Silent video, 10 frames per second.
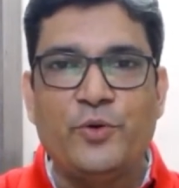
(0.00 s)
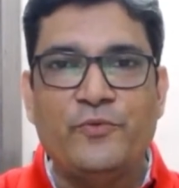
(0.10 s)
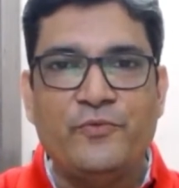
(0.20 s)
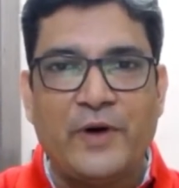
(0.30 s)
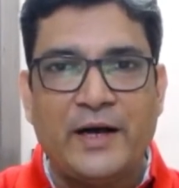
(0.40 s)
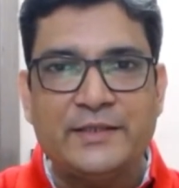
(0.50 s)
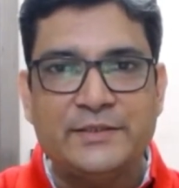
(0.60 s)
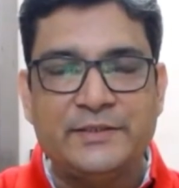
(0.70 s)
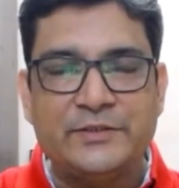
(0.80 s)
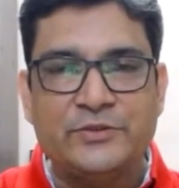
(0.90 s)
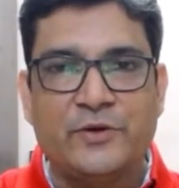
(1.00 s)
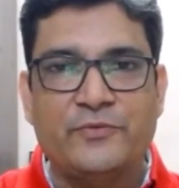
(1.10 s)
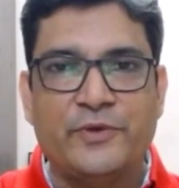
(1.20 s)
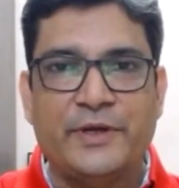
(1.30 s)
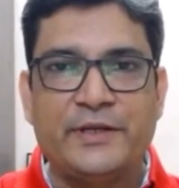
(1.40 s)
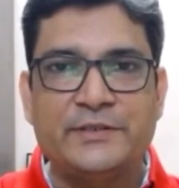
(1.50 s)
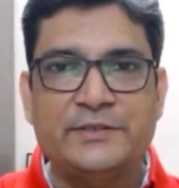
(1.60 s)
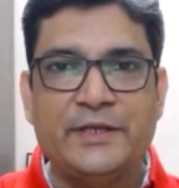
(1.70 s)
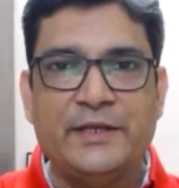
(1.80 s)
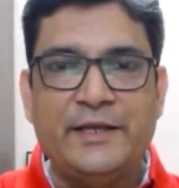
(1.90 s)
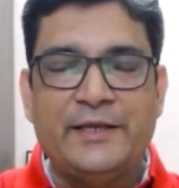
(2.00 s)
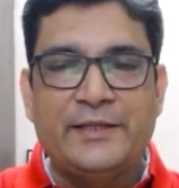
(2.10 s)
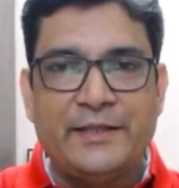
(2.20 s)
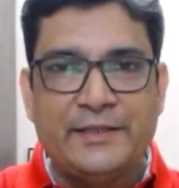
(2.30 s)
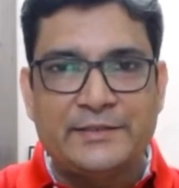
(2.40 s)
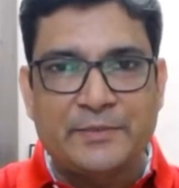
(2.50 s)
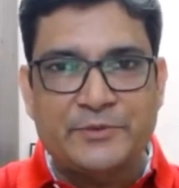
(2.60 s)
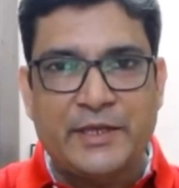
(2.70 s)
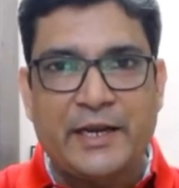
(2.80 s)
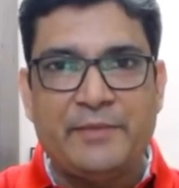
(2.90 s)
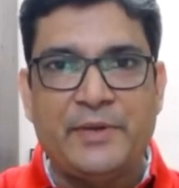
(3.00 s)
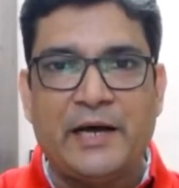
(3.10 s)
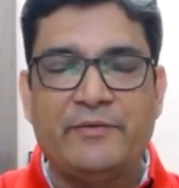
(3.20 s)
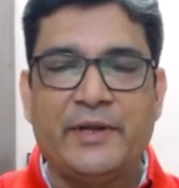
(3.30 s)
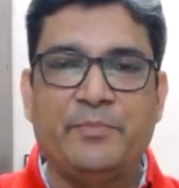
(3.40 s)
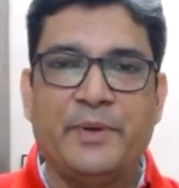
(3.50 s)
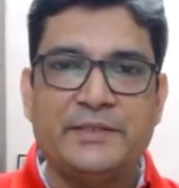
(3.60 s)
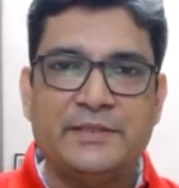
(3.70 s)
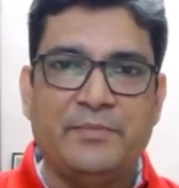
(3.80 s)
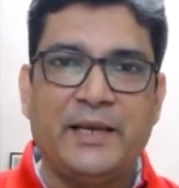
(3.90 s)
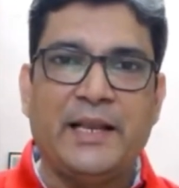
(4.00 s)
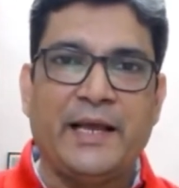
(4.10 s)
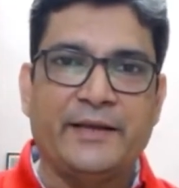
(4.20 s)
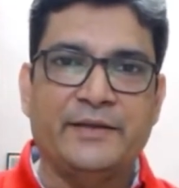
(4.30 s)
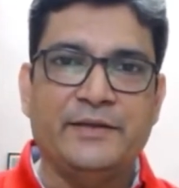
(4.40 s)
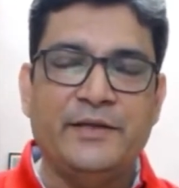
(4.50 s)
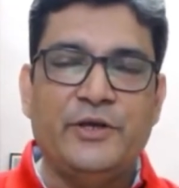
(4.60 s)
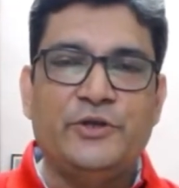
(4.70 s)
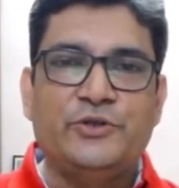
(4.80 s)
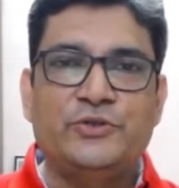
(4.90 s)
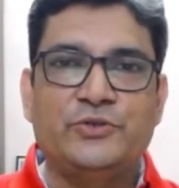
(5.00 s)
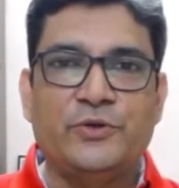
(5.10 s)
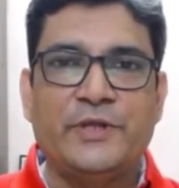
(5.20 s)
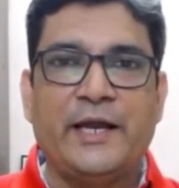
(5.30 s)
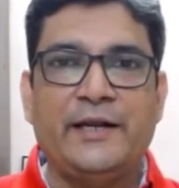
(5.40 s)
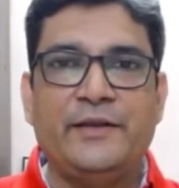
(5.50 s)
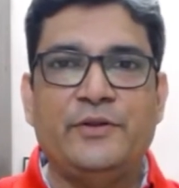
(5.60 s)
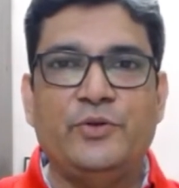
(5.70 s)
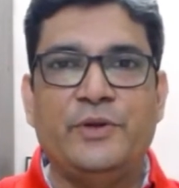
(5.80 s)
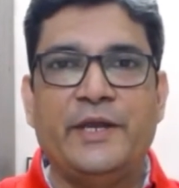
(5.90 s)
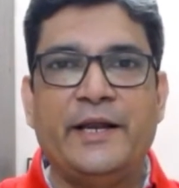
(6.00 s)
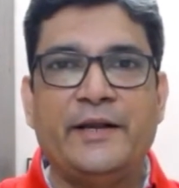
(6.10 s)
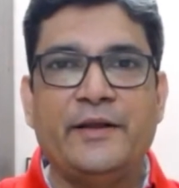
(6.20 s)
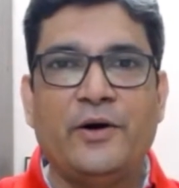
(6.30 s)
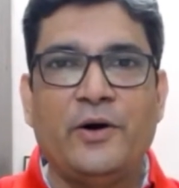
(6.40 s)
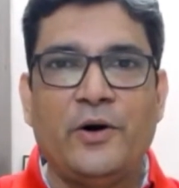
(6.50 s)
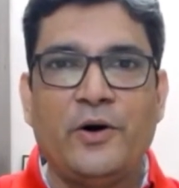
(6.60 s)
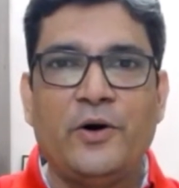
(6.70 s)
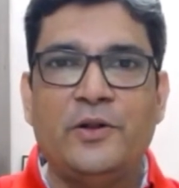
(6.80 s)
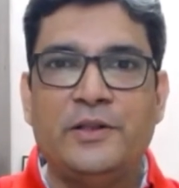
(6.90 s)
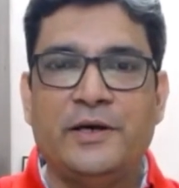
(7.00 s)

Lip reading: fast in the software industry, then subscribe now and press the bell icon so that you get all the